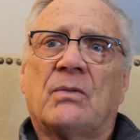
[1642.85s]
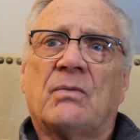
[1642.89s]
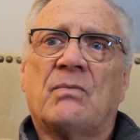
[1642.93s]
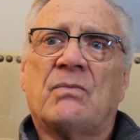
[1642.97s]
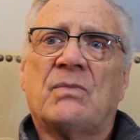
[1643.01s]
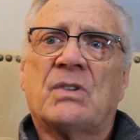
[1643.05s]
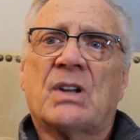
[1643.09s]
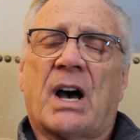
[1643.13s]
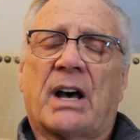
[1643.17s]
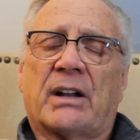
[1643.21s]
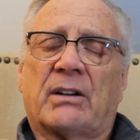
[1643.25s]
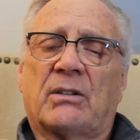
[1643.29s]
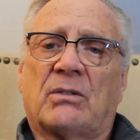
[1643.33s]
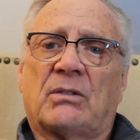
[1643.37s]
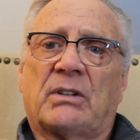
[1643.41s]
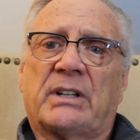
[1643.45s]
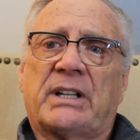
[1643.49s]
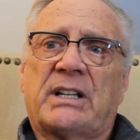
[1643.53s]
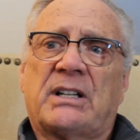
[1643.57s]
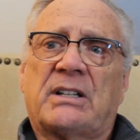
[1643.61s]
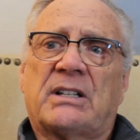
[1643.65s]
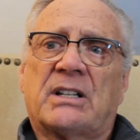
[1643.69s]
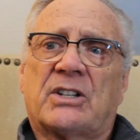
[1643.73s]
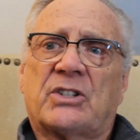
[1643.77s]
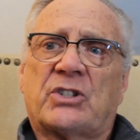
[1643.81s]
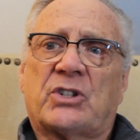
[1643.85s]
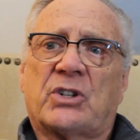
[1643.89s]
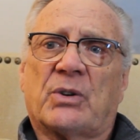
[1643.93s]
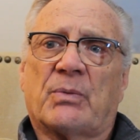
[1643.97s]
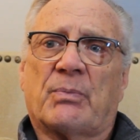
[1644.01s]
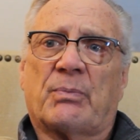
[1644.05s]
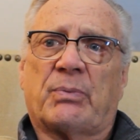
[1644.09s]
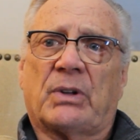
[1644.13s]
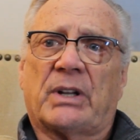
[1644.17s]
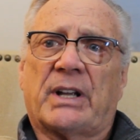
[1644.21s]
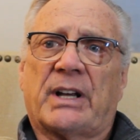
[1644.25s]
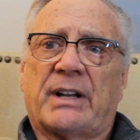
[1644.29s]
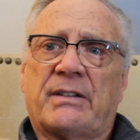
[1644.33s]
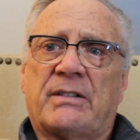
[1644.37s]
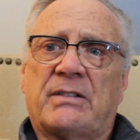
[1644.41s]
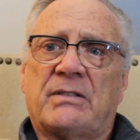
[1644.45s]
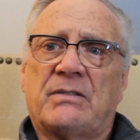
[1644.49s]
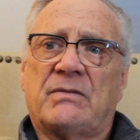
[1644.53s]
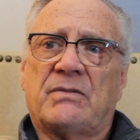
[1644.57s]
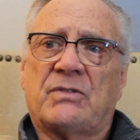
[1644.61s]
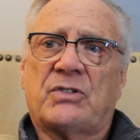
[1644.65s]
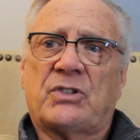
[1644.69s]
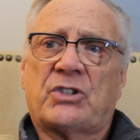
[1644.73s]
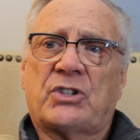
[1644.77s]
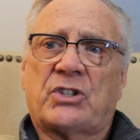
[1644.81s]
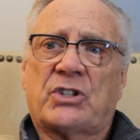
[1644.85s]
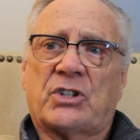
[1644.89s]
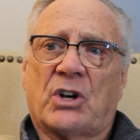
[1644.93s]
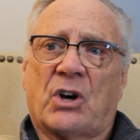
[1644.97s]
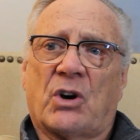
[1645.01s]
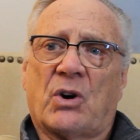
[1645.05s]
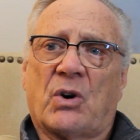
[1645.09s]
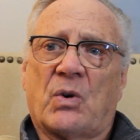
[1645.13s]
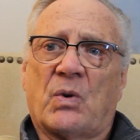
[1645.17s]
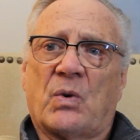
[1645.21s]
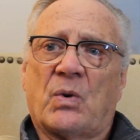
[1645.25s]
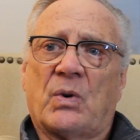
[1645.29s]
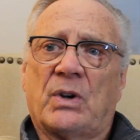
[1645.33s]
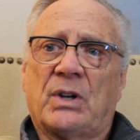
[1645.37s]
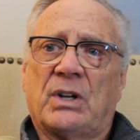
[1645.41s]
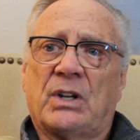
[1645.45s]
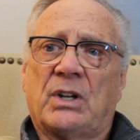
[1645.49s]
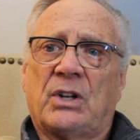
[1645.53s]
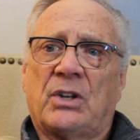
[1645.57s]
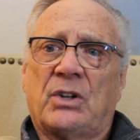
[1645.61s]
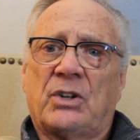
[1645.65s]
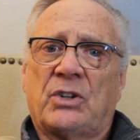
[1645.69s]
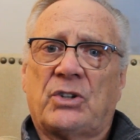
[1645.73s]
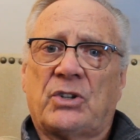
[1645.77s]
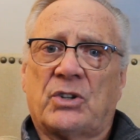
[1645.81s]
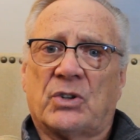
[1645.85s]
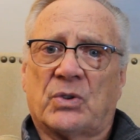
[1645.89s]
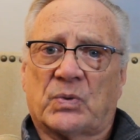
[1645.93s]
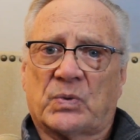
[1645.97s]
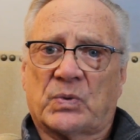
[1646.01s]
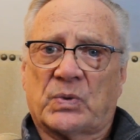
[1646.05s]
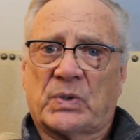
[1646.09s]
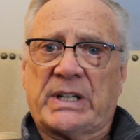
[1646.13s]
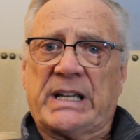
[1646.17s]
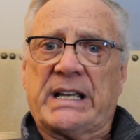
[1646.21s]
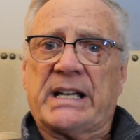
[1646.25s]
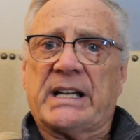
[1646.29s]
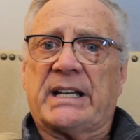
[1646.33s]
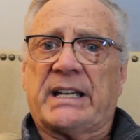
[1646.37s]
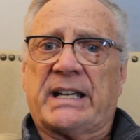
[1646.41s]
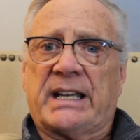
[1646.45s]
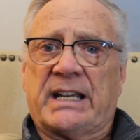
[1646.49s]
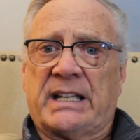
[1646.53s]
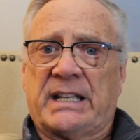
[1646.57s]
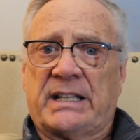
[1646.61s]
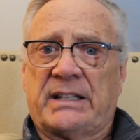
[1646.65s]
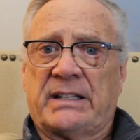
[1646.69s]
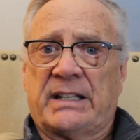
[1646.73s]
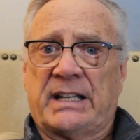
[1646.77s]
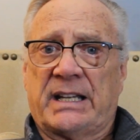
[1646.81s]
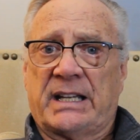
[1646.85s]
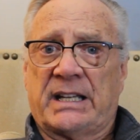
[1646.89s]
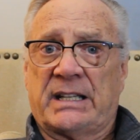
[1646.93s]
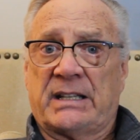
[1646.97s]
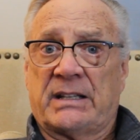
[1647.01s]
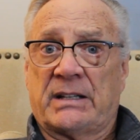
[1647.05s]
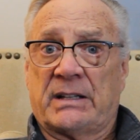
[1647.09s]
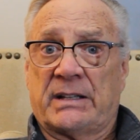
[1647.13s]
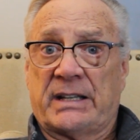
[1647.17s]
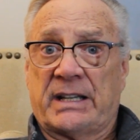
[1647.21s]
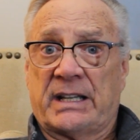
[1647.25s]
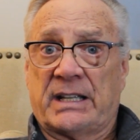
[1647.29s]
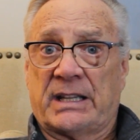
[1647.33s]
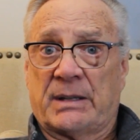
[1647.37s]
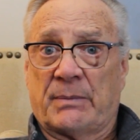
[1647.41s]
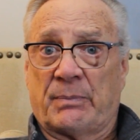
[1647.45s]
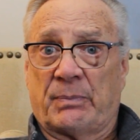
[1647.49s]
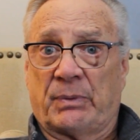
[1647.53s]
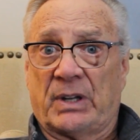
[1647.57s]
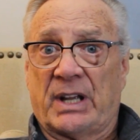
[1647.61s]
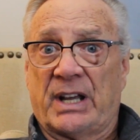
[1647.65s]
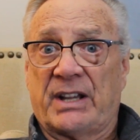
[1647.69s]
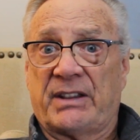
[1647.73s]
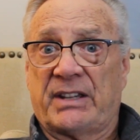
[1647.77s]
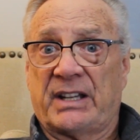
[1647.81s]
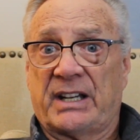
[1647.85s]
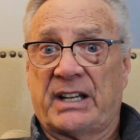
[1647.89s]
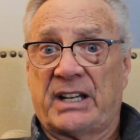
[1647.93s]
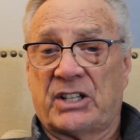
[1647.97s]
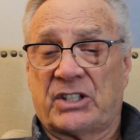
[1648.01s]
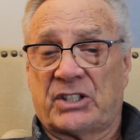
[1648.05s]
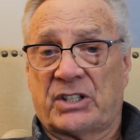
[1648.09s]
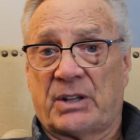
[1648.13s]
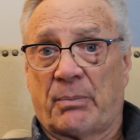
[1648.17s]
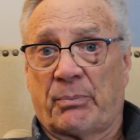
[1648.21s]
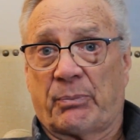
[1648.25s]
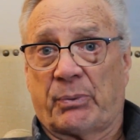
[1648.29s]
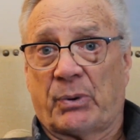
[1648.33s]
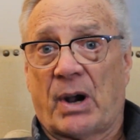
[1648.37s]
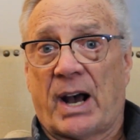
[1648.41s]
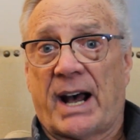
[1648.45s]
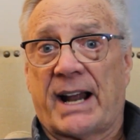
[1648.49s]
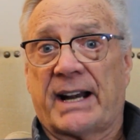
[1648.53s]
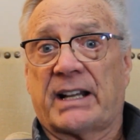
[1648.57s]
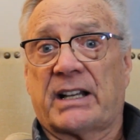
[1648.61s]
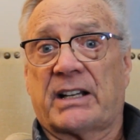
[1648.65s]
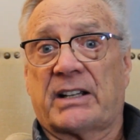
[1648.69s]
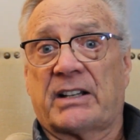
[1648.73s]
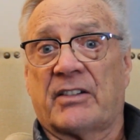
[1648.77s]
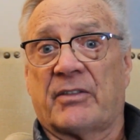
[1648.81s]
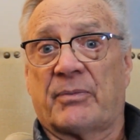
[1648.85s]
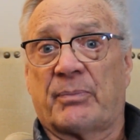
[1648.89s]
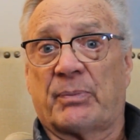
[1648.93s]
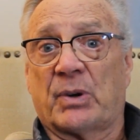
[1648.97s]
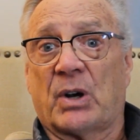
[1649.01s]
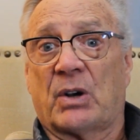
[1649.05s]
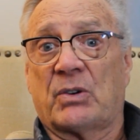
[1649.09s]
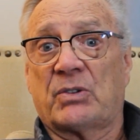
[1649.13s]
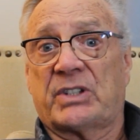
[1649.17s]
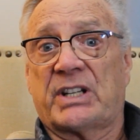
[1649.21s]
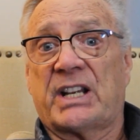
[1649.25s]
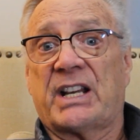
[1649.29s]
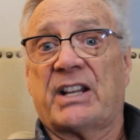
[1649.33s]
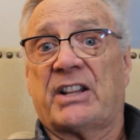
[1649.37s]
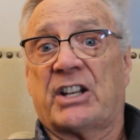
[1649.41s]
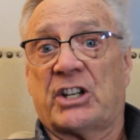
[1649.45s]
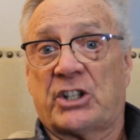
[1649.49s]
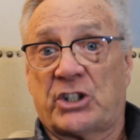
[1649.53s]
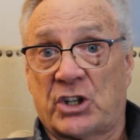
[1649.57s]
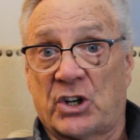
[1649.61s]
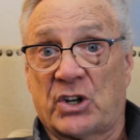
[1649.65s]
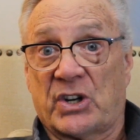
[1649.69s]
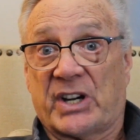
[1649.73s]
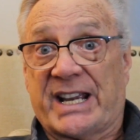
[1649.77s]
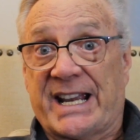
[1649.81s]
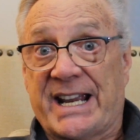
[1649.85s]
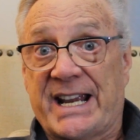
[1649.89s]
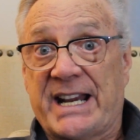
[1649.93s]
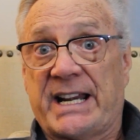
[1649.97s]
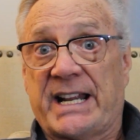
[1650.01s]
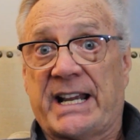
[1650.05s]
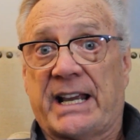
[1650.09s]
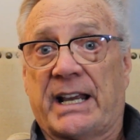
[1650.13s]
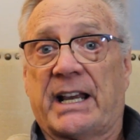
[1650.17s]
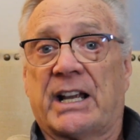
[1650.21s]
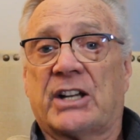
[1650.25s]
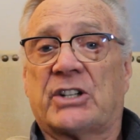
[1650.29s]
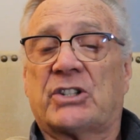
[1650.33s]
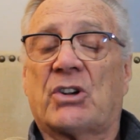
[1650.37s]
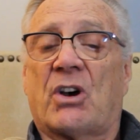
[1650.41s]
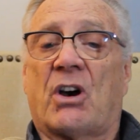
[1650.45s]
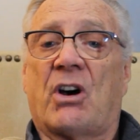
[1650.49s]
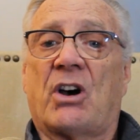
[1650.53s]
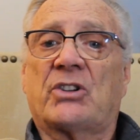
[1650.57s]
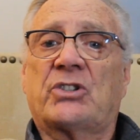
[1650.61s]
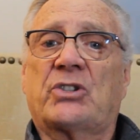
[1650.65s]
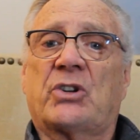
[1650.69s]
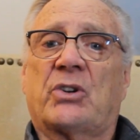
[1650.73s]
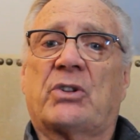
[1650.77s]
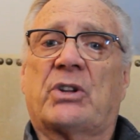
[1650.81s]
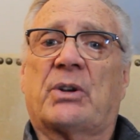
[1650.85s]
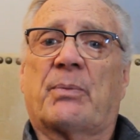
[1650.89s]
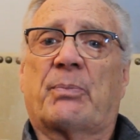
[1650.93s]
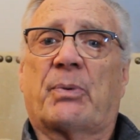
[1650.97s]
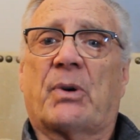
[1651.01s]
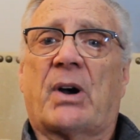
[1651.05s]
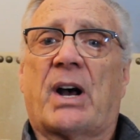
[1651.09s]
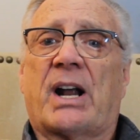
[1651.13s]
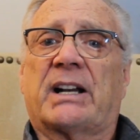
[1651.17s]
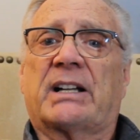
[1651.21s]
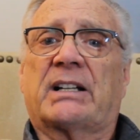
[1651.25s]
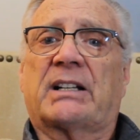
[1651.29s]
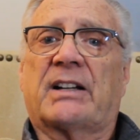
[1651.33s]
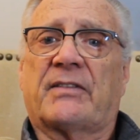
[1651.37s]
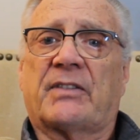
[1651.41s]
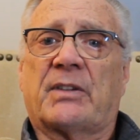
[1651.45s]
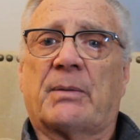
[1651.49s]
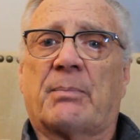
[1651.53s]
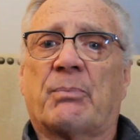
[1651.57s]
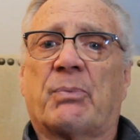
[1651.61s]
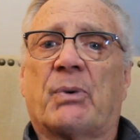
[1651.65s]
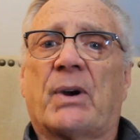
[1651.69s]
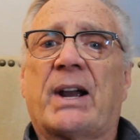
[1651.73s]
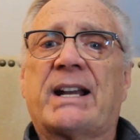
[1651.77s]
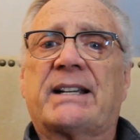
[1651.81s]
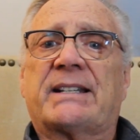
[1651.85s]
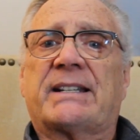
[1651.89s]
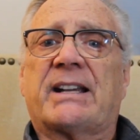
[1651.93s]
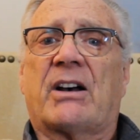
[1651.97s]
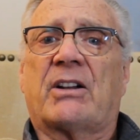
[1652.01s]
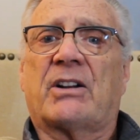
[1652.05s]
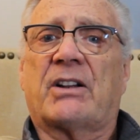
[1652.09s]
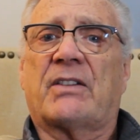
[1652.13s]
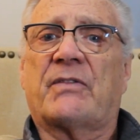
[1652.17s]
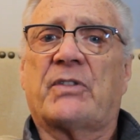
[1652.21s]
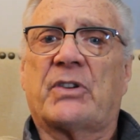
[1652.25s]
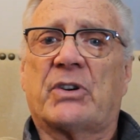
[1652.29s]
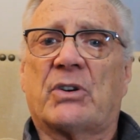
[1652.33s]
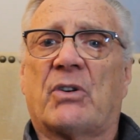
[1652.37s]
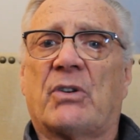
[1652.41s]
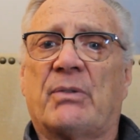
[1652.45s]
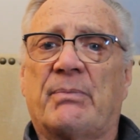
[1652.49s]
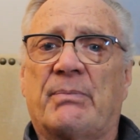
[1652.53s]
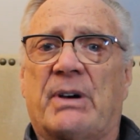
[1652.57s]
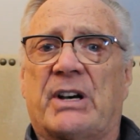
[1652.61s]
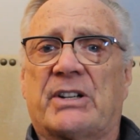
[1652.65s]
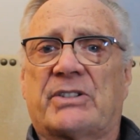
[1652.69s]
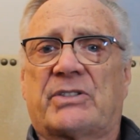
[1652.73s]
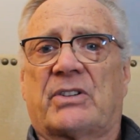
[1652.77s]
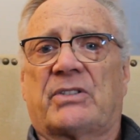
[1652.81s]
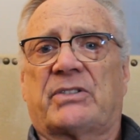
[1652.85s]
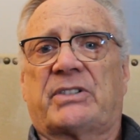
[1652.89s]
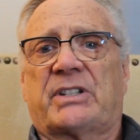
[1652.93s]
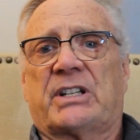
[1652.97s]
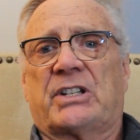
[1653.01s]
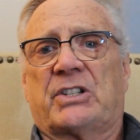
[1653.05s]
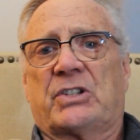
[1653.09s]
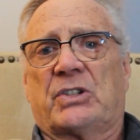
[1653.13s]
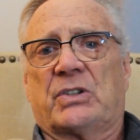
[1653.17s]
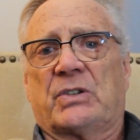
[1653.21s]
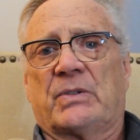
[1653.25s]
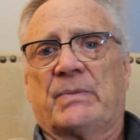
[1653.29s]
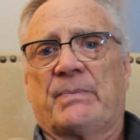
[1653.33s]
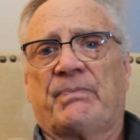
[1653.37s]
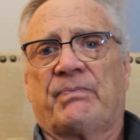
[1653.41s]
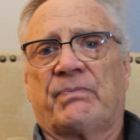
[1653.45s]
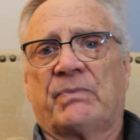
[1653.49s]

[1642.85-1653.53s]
not only does your blood show urea in the blood that is the product of protein that you're eating, it's also the product of the breakdown of your own muscle tissue.